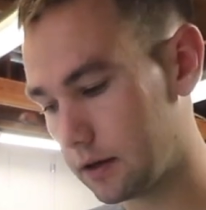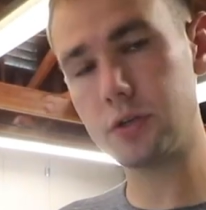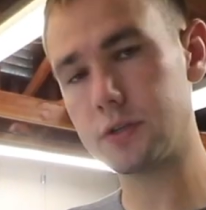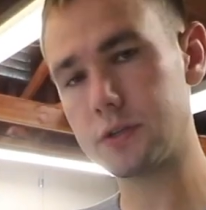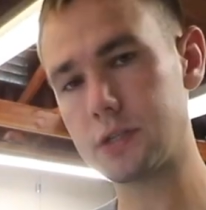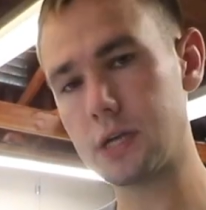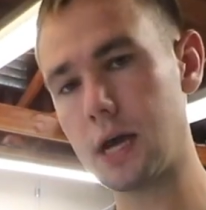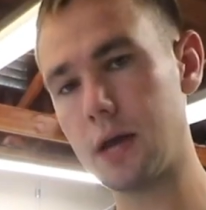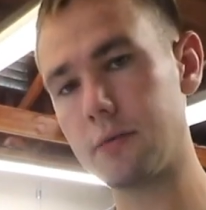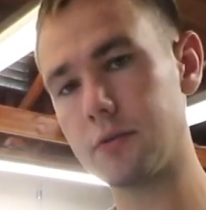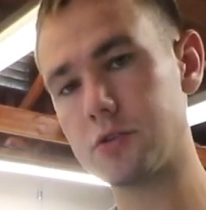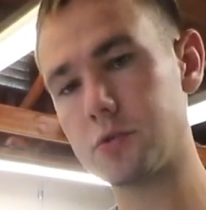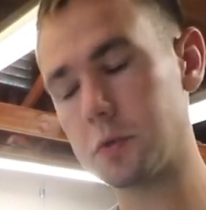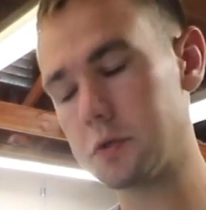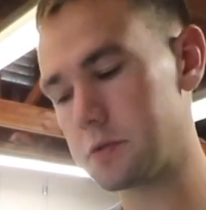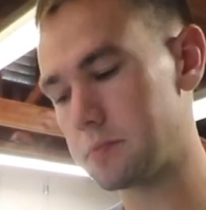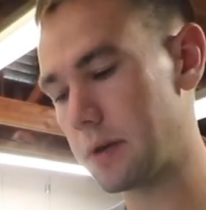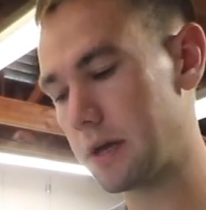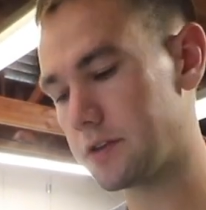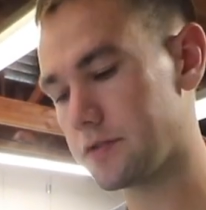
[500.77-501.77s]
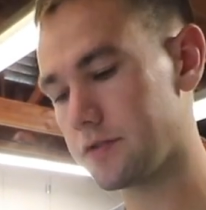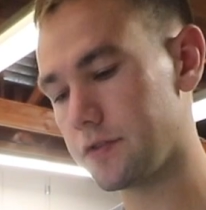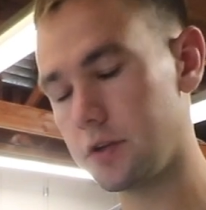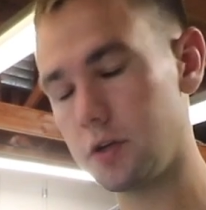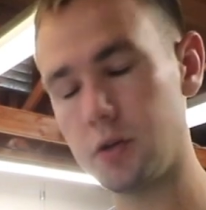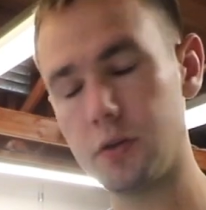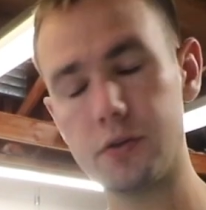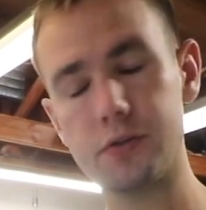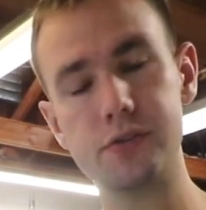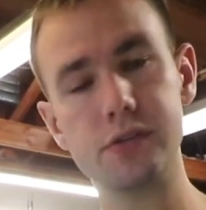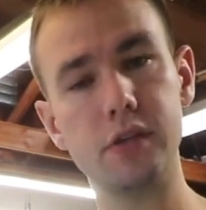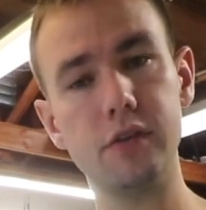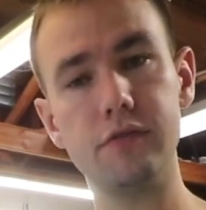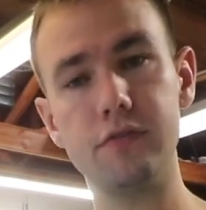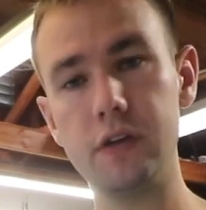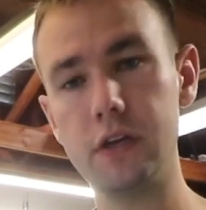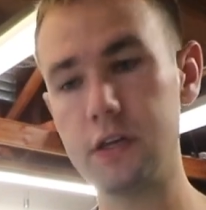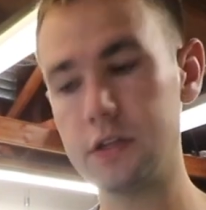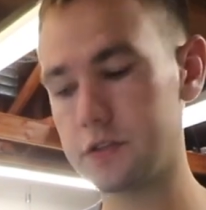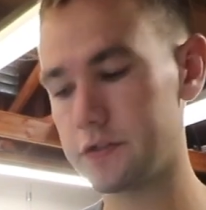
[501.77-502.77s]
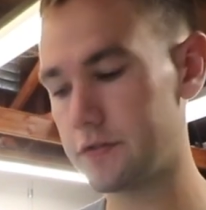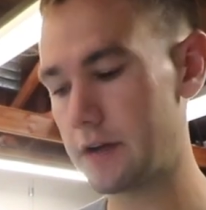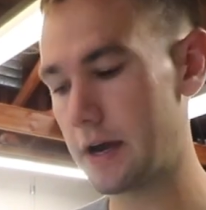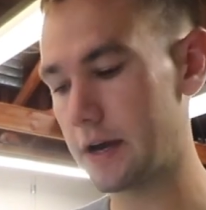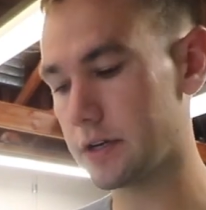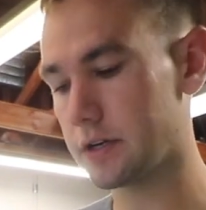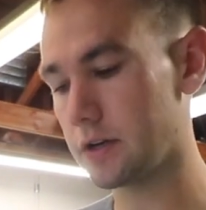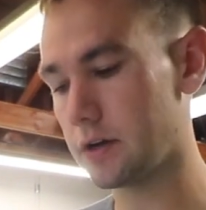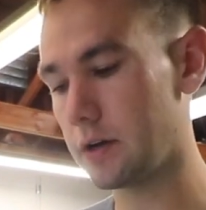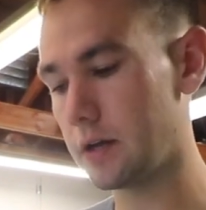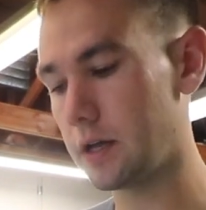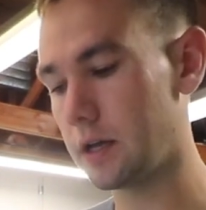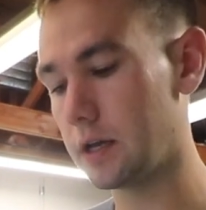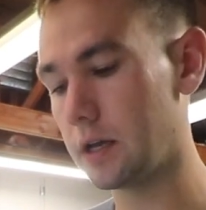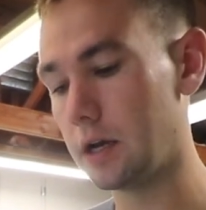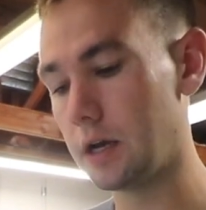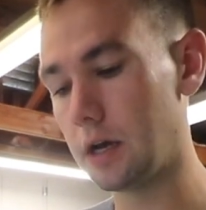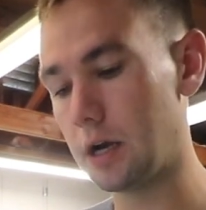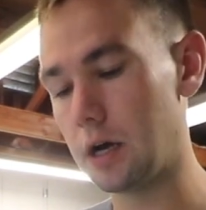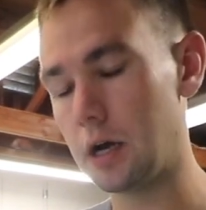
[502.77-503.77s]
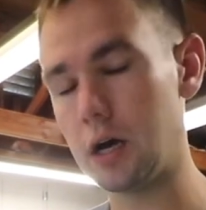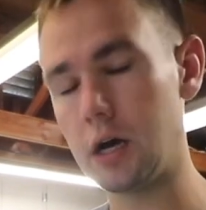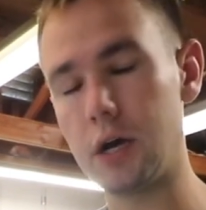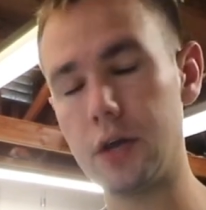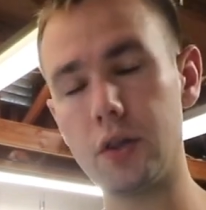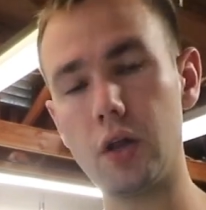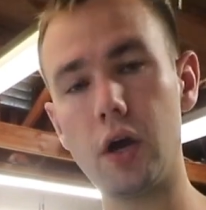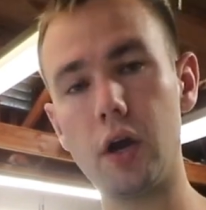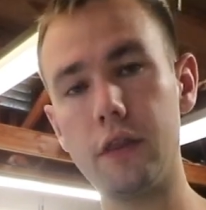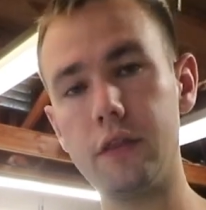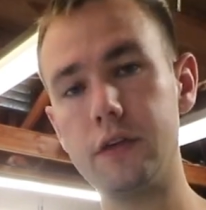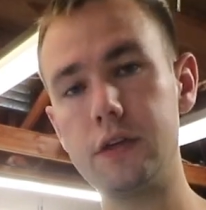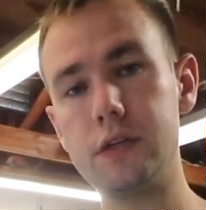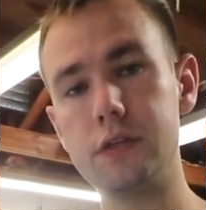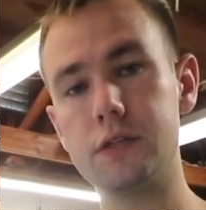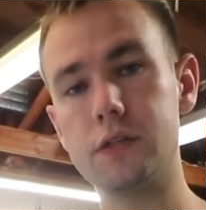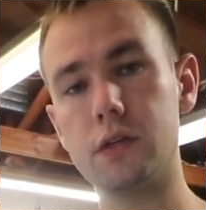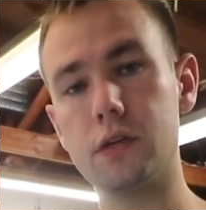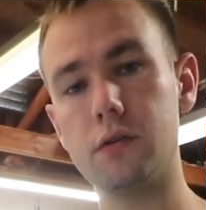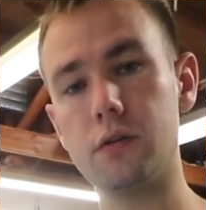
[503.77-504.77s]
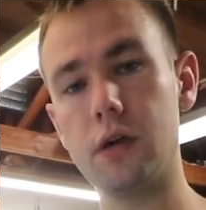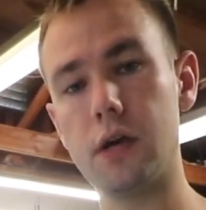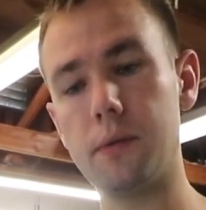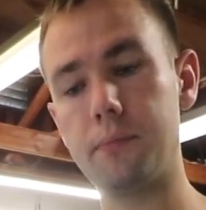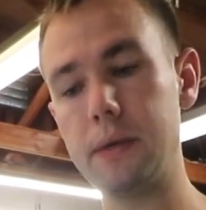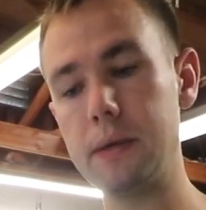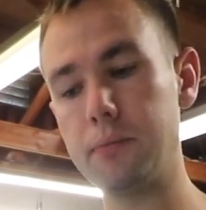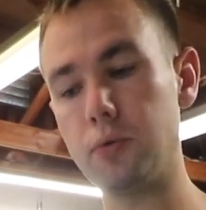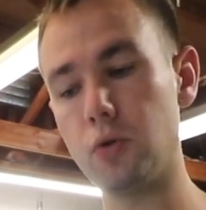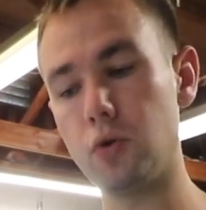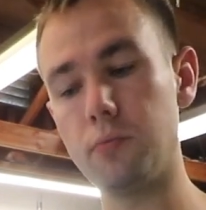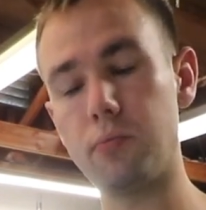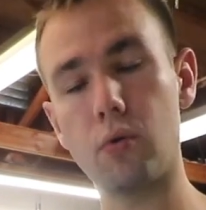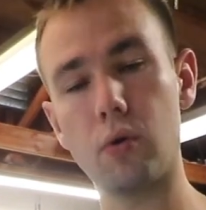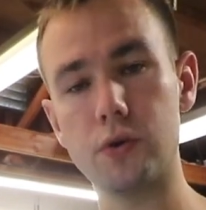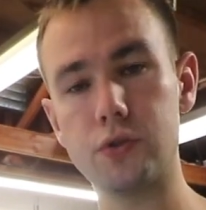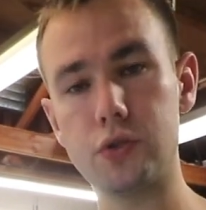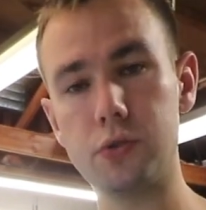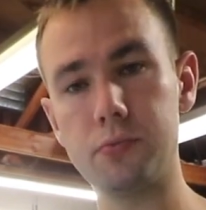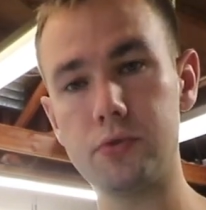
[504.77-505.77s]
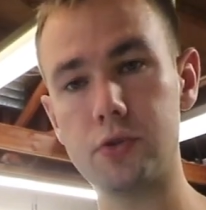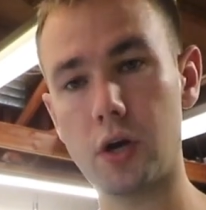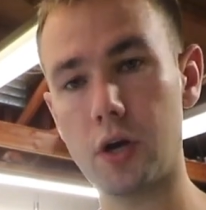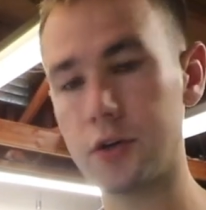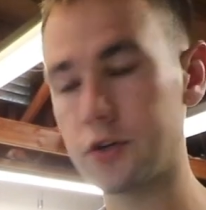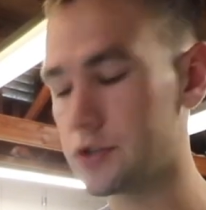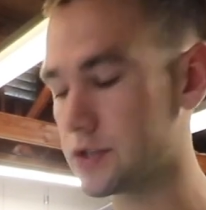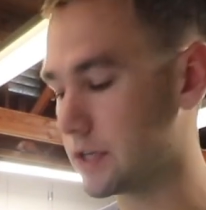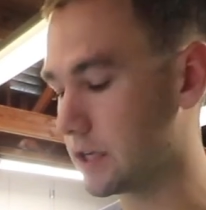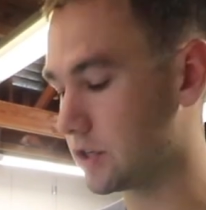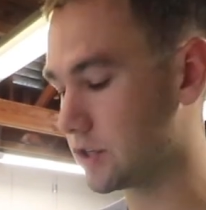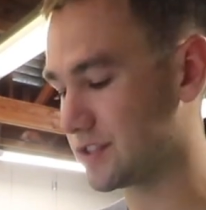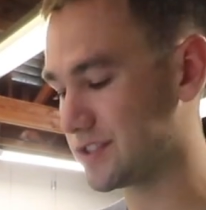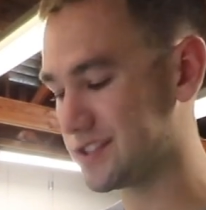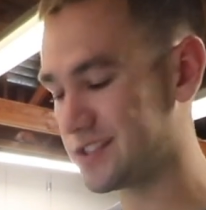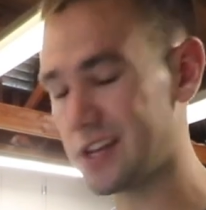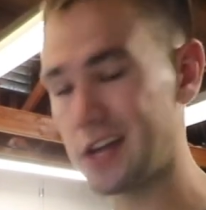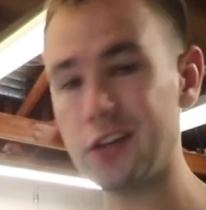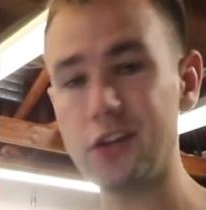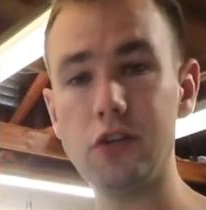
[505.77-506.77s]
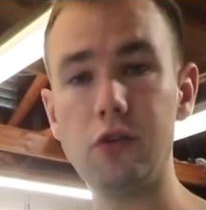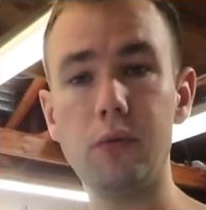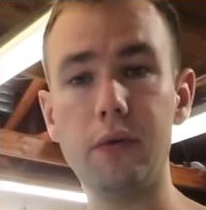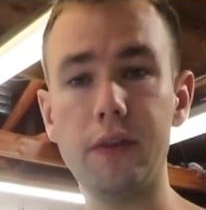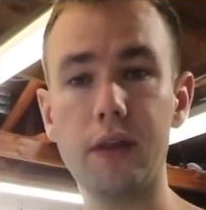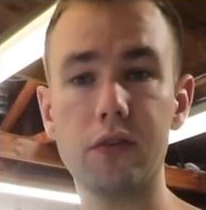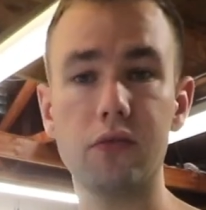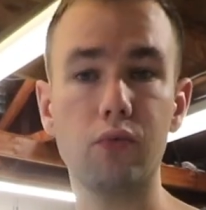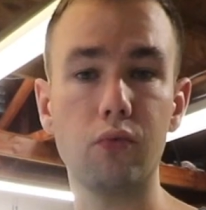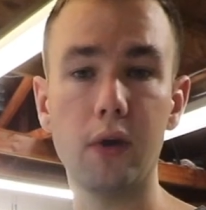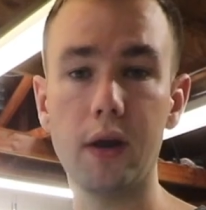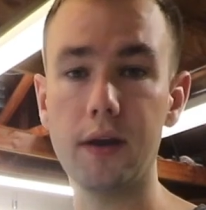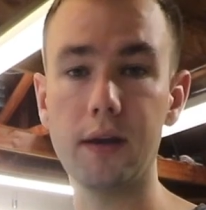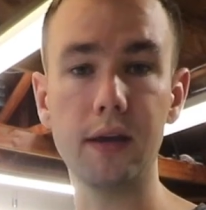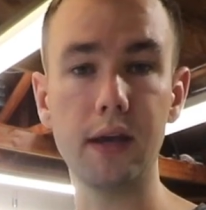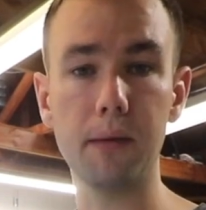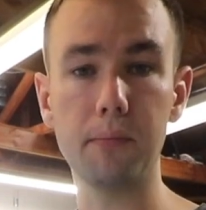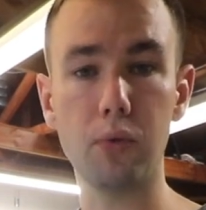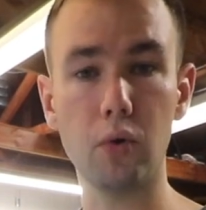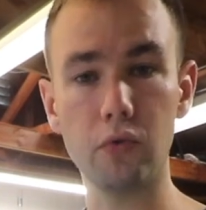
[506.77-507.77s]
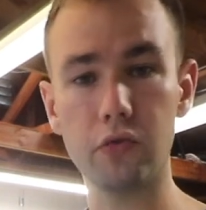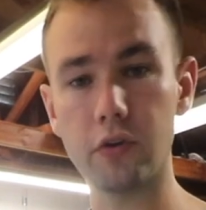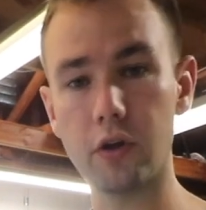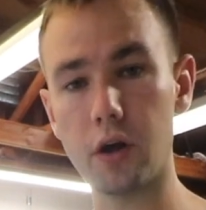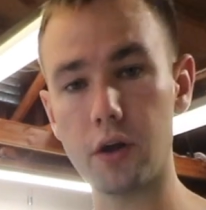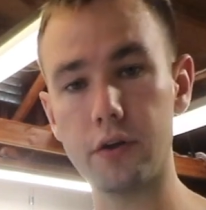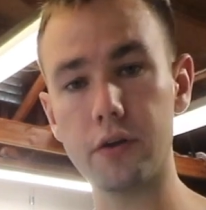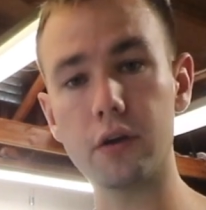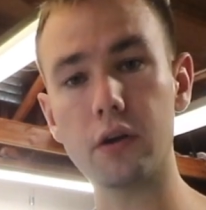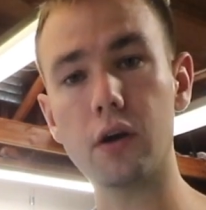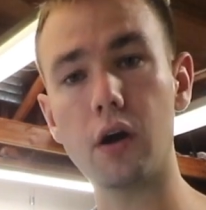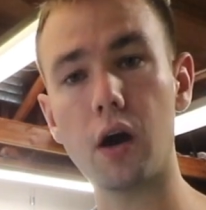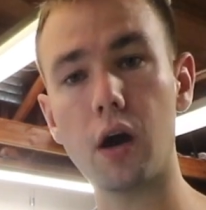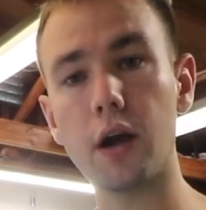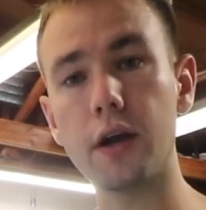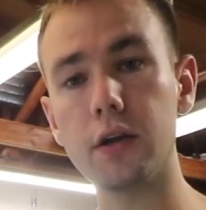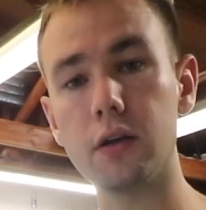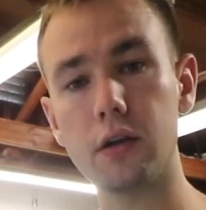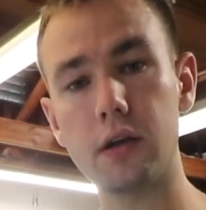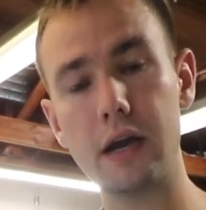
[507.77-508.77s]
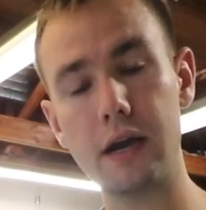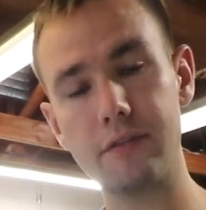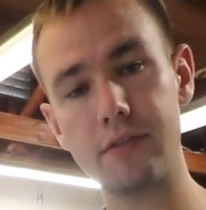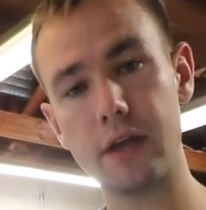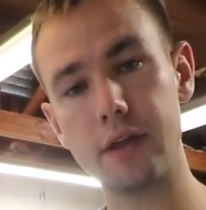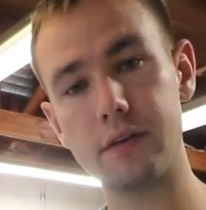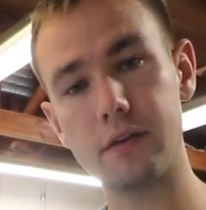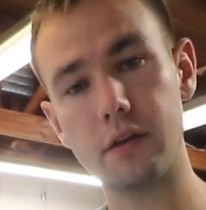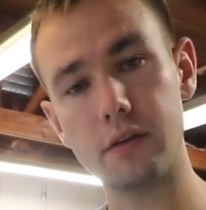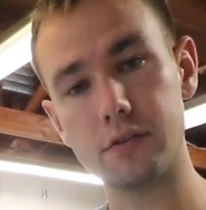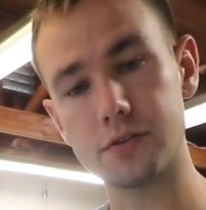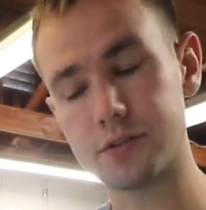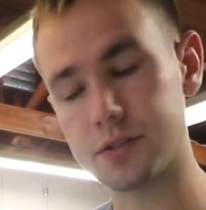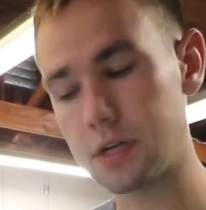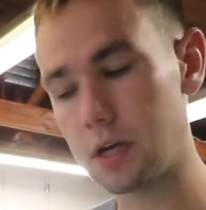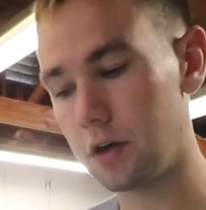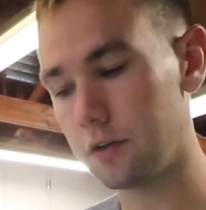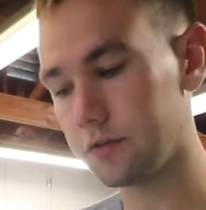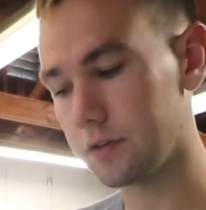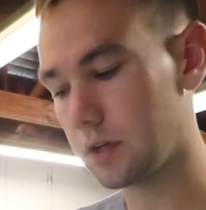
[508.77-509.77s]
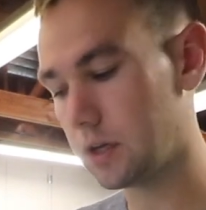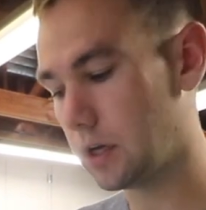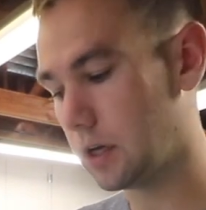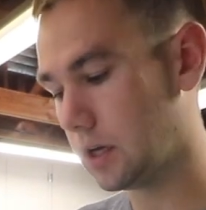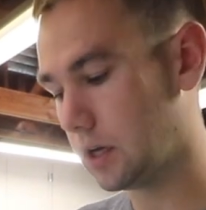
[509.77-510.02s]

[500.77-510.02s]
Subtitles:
You decide which one's best for you. There's convenience factor in it. A lot of these people who port superchargers can just send you one that's ready to get bolted onto your car, and you can have that done yourself.